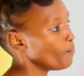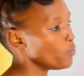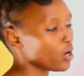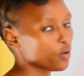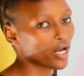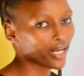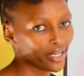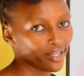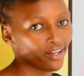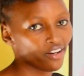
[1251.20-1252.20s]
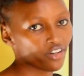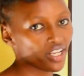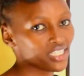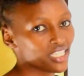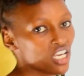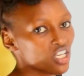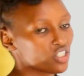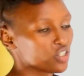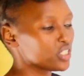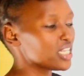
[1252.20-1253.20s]
blockwork. Alright,
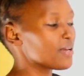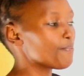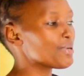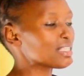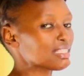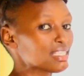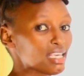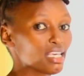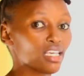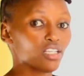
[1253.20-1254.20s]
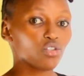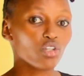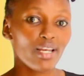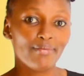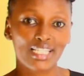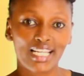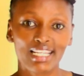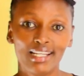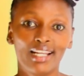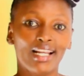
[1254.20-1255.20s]
so DPC is usually
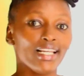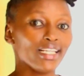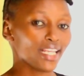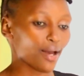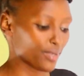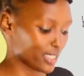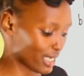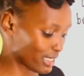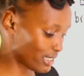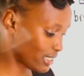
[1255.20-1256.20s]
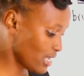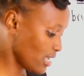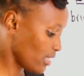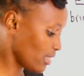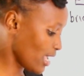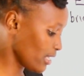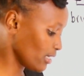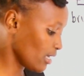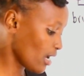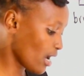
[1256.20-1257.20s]
measured in linear meters.
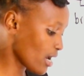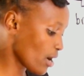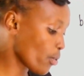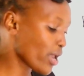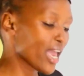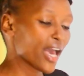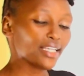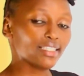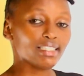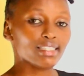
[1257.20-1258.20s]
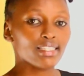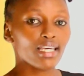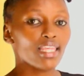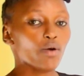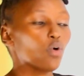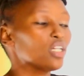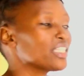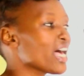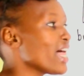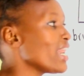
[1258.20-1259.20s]
Then where it is, the
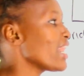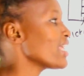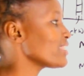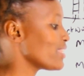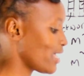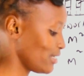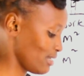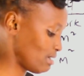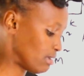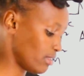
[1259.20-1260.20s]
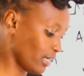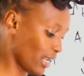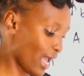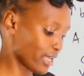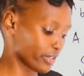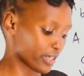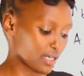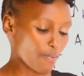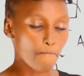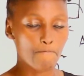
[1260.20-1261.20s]
walls are less than
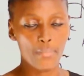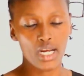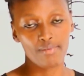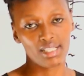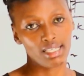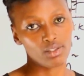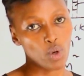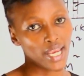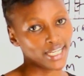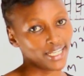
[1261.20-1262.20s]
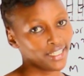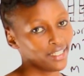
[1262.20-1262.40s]
300 millimeters wide.